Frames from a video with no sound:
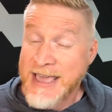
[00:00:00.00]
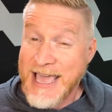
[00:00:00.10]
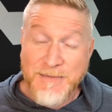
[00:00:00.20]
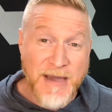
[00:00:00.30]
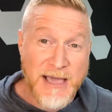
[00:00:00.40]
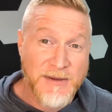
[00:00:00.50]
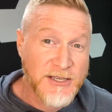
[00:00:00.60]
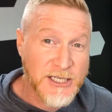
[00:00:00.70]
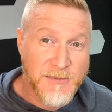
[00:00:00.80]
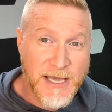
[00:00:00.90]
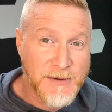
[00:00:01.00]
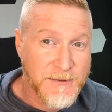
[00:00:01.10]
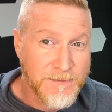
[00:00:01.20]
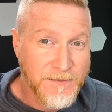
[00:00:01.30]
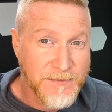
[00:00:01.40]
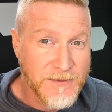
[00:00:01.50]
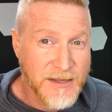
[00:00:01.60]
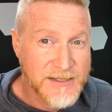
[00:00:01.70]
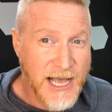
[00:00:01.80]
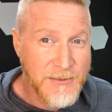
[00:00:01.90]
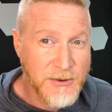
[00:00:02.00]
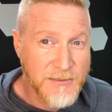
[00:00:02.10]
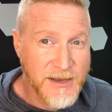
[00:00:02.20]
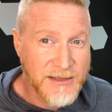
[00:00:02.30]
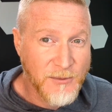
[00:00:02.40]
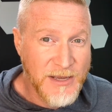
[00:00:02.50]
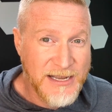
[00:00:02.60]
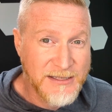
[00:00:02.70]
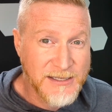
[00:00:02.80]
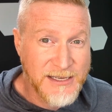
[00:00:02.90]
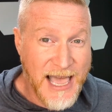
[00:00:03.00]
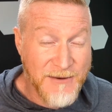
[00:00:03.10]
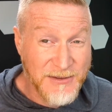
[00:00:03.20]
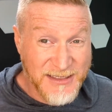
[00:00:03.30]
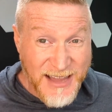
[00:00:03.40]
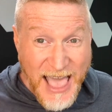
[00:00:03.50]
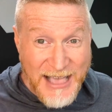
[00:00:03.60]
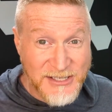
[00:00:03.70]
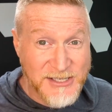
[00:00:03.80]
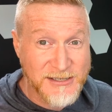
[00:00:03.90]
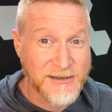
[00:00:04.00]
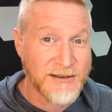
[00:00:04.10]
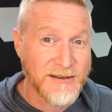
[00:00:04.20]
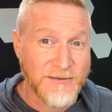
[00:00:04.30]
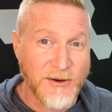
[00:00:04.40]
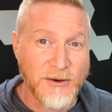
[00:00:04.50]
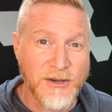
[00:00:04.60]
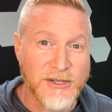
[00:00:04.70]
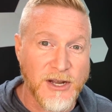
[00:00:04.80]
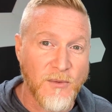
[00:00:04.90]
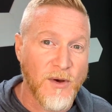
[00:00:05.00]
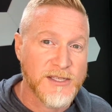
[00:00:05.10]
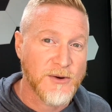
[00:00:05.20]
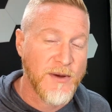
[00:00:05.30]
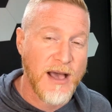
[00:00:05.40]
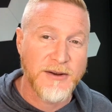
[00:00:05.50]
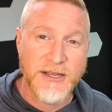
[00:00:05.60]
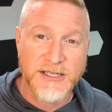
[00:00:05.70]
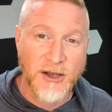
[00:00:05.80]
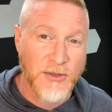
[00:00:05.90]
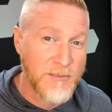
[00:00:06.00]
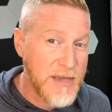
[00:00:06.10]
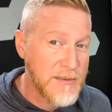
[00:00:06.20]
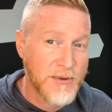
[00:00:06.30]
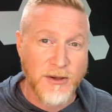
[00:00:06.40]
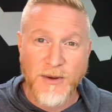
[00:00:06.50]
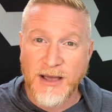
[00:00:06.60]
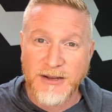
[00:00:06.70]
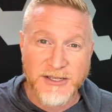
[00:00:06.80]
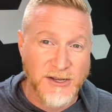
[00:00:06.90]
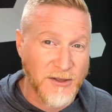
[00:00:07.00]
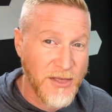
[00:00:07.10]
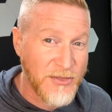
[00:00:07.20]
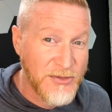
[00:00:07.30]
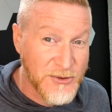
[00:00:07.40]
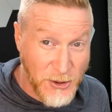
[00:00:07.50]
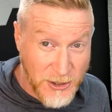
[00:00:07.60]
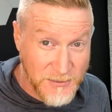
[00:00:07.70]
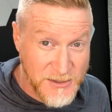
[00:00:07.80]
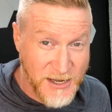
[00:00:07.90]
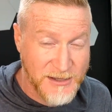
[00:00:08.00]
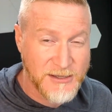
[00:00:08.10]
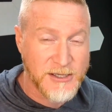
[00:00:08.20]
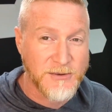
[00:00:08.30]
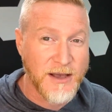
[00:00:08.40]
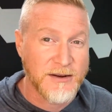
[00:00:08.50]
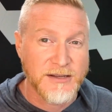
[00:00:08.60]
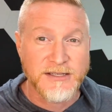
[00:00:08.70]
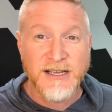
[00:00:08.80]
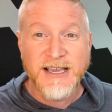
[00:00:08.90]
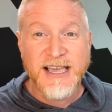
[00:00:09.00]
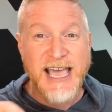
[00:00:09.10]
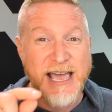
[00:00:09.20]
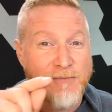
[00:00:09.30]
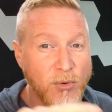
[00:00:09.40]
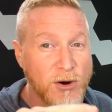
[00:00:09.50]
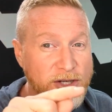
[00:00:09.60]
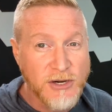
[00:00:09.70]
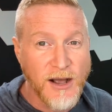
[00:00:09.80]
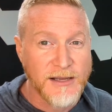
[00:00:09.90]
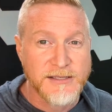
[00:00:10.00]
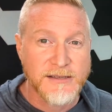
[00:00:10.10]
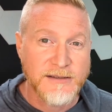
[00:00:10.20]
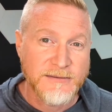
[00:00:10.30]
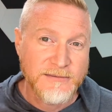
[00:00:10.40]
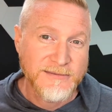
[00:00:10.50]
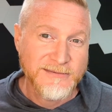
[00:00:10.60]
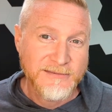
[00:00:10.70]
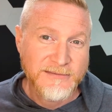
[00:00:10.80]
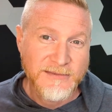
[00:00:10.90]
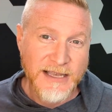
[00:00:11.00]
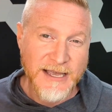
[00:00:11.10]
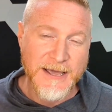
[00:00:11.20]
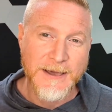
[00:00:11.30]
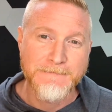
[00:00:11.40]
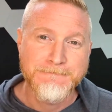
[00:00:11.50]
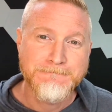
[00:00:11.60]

And maybe, just maybe, it's time to admit that we need to have less focus on what's around us, on the people around us, on the circumstances around us, and more trust in Him.